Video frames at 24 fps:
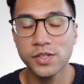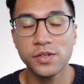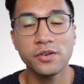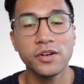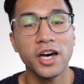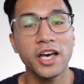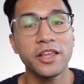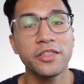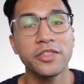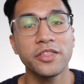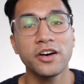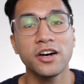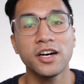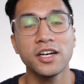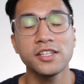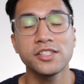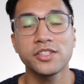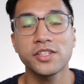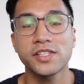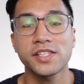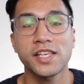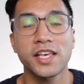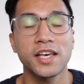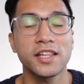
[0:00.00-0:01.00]
so I
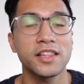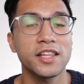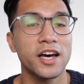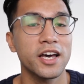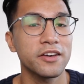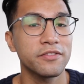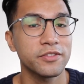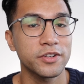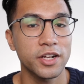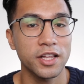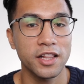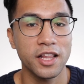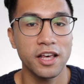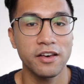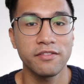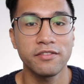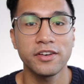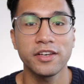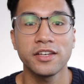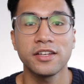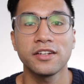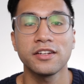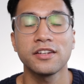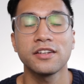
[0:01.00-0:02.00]
thought just get the iPhone
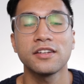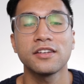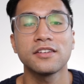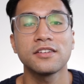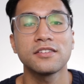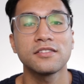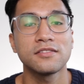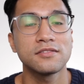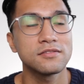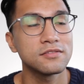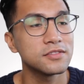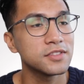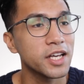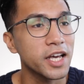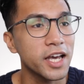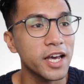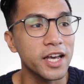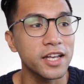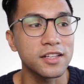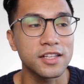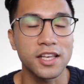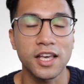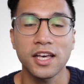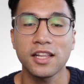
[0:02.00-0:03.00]
11
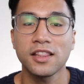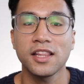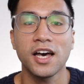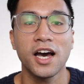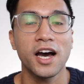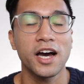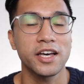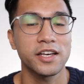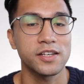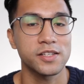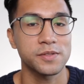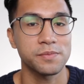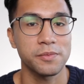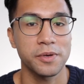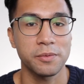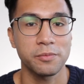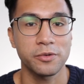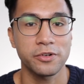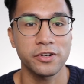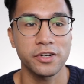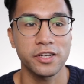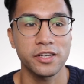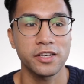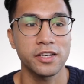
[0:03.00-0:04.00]
and get the highest
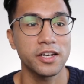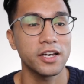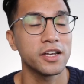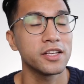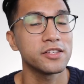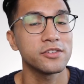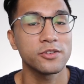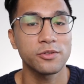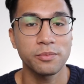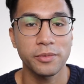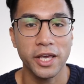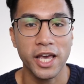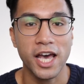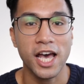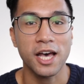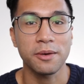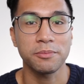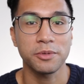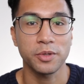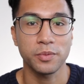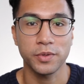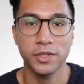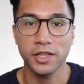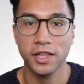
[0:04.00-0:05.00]
memory and you'll be
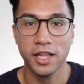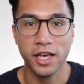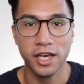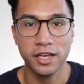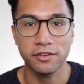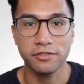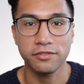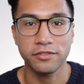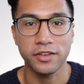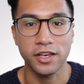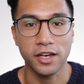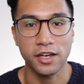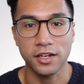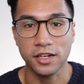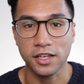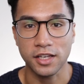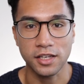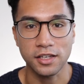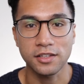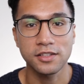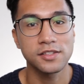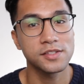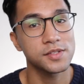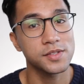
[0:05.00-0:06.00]
happy with life, yani.
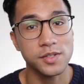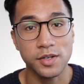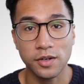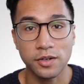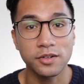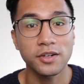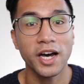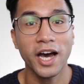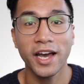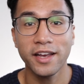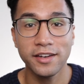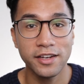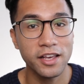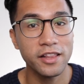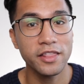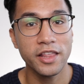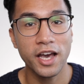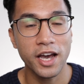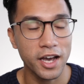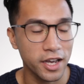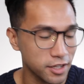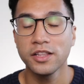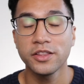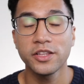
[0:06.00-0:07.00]
So I did
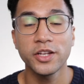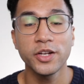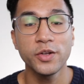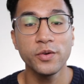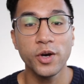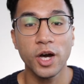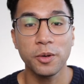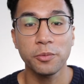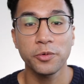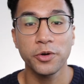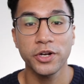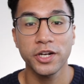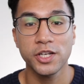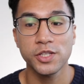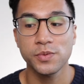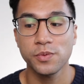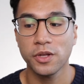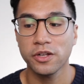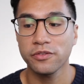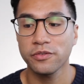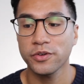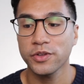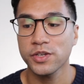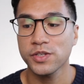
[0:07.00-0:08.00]
that. The new upgrade as
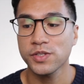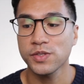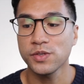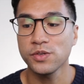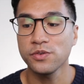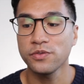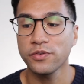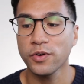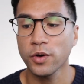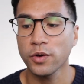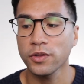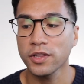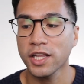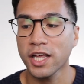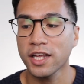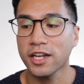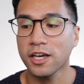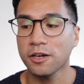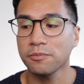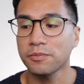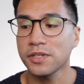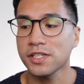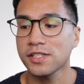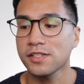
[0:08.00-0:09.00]
well for this new phone
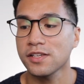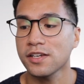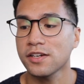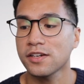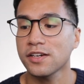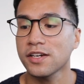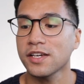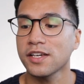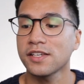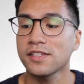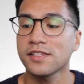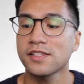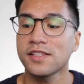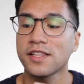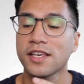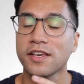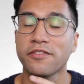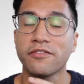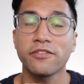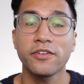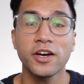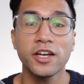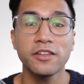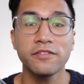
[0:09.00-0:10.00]
lineup this year is
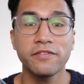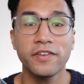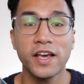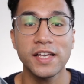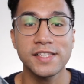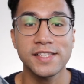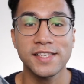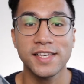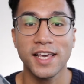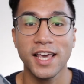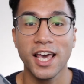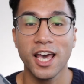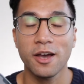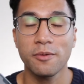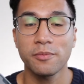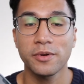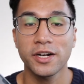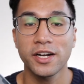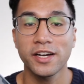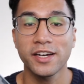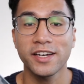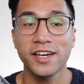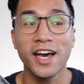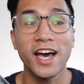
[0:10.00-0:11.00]
the front-facing
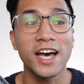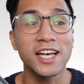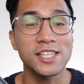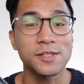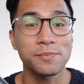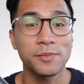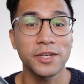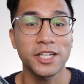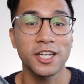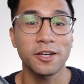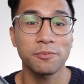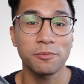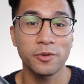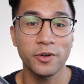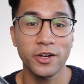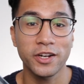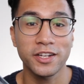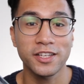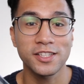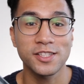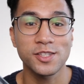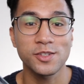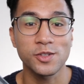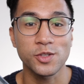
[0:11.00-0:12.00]
camera has been
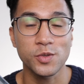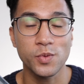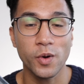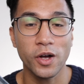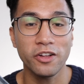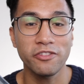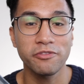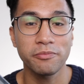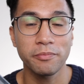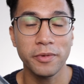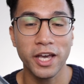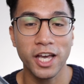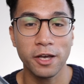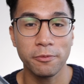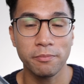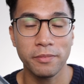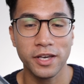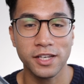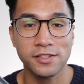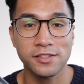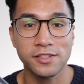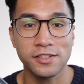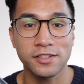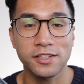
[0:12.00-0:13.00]
upgraded to 12
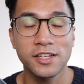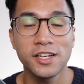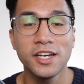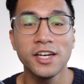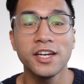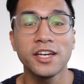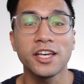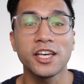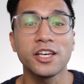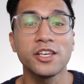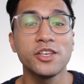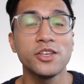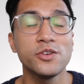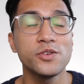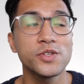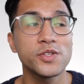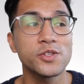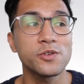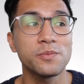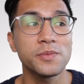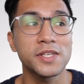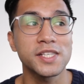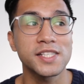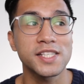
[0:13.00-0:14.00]
megapixel. It
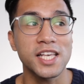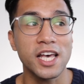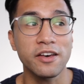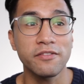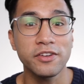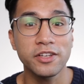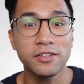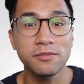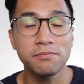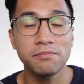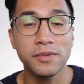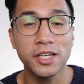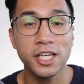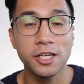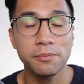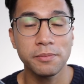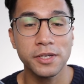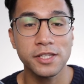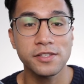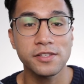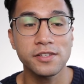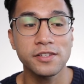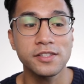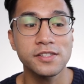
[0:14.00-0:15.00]
used to be 7
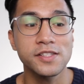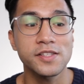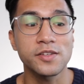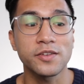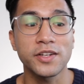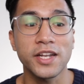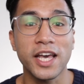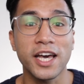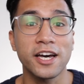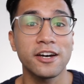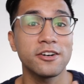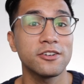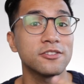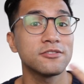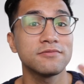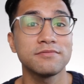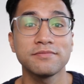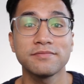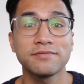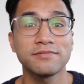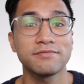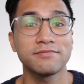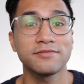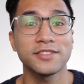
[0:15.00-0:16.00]
megapixels, so now
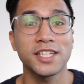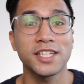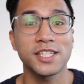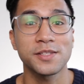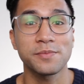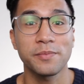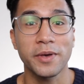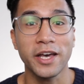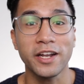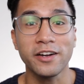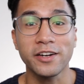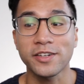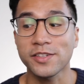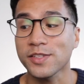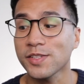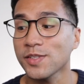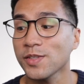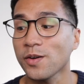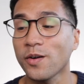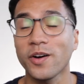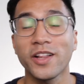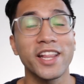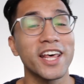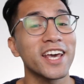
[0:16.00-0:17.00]
it's better.
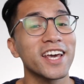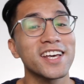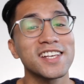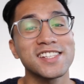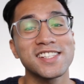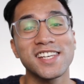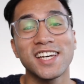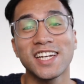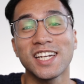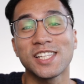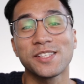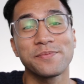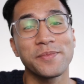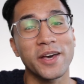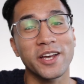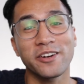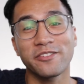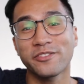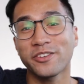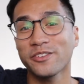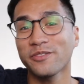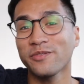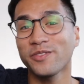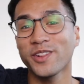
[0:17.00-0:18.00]
So like I said, it's
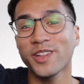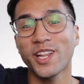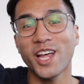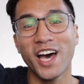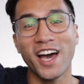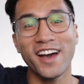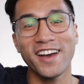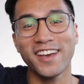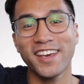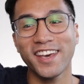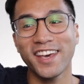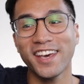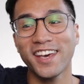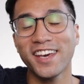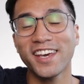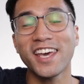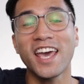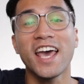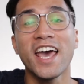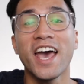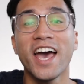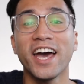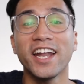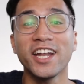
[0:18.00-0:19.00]
better for vlogging.
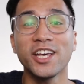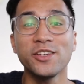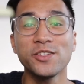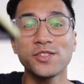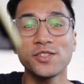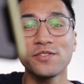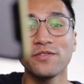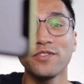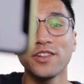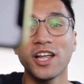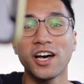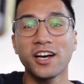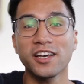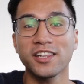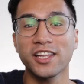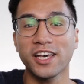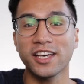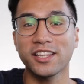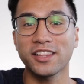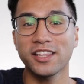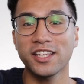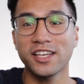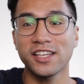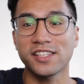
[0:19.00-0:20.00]
And I used to vlog
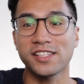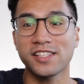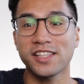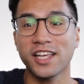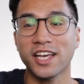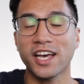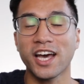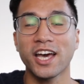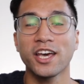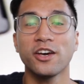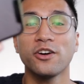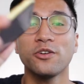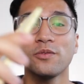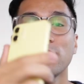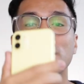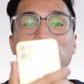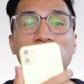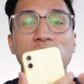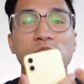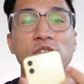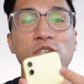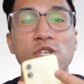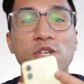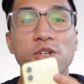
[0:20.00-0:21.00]
like this. Like I
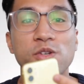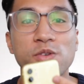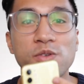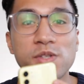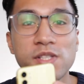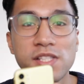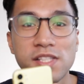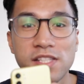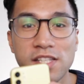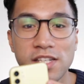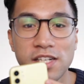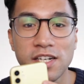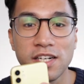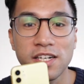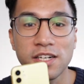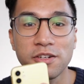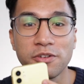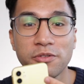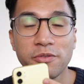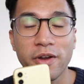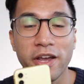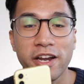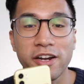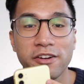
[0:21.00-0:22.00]
always used the
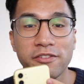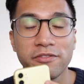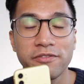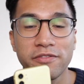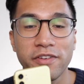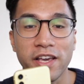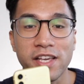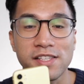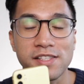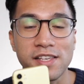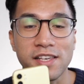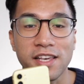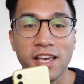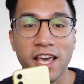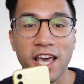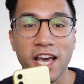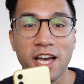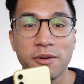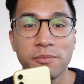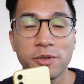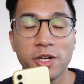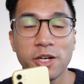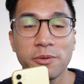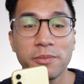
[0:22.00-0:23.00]
rear facing
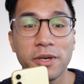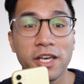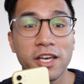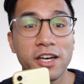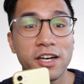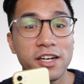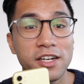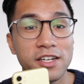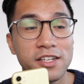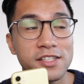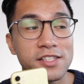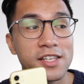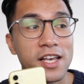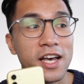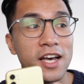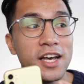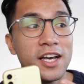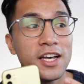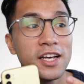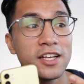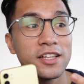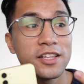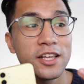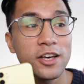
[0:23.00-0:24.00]
camera because
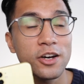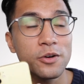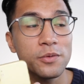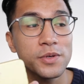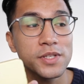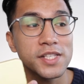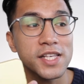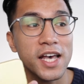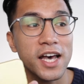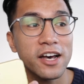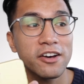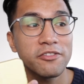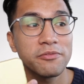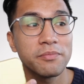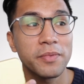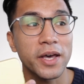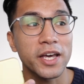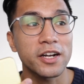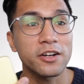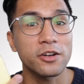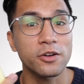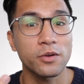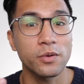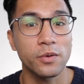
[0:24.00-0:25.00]
they always have
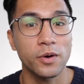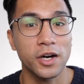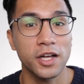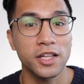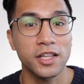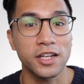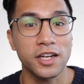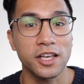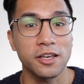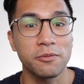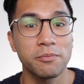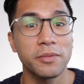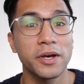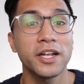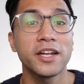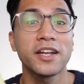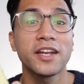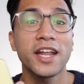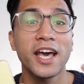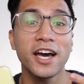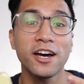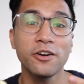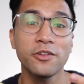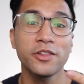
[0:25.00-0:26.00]
better quality. But
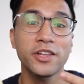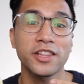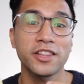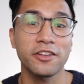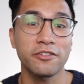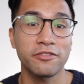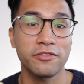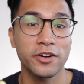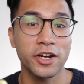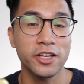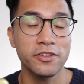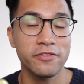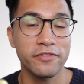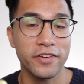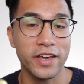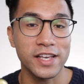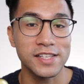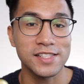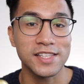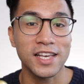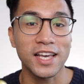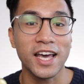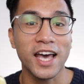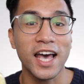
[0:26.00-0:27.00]
now that the front
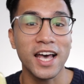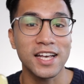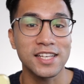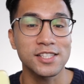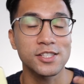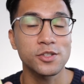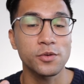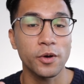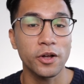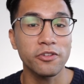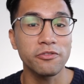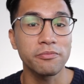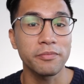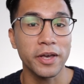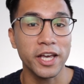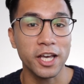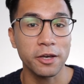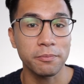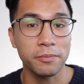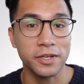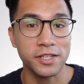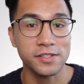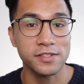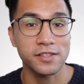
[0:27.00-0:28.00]
facing has 12
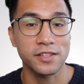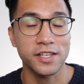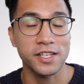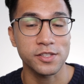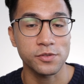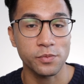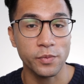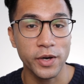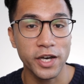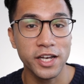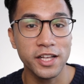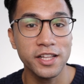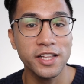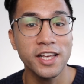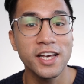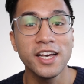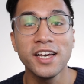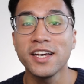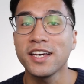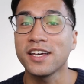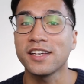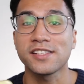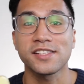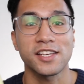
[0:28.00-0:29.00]
megapixel as well,
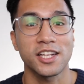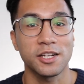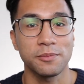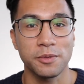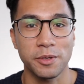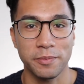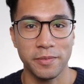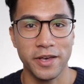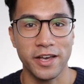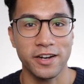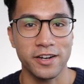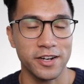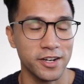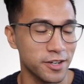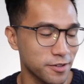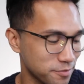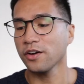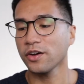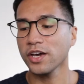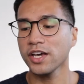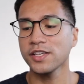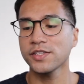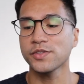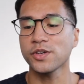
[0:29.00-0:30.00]
it's gonna be better.
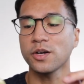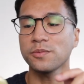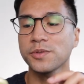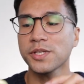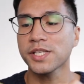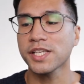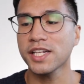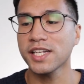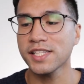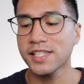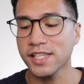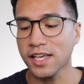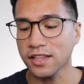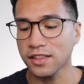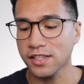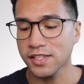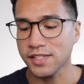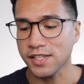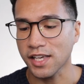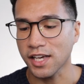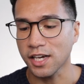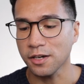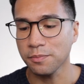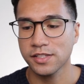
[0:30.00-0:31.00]
Okay, so I'm just gonna set
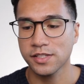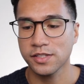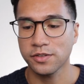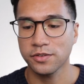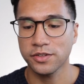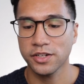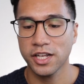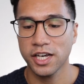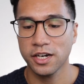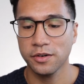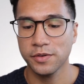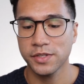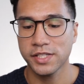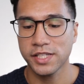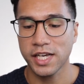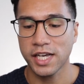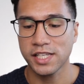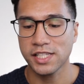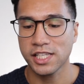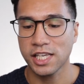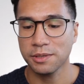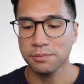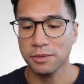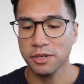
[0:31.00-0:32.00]
this up. So now it's
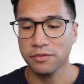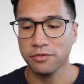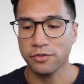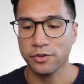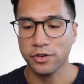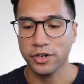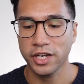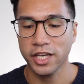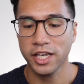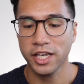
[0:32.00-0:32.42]
asking me for